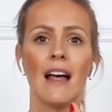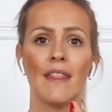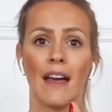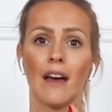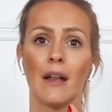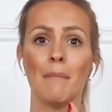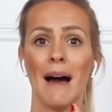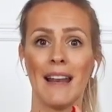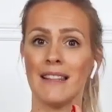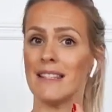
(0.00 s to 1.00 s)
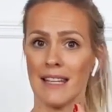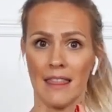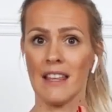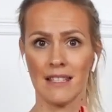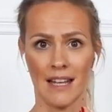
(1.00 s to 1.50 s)
they're going to balance
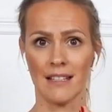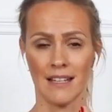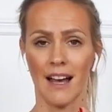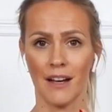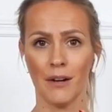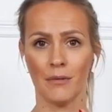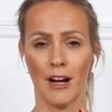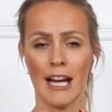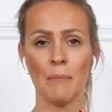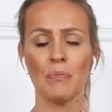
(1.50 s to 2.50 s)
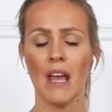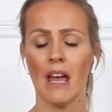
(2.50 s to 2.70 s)
in the center, right?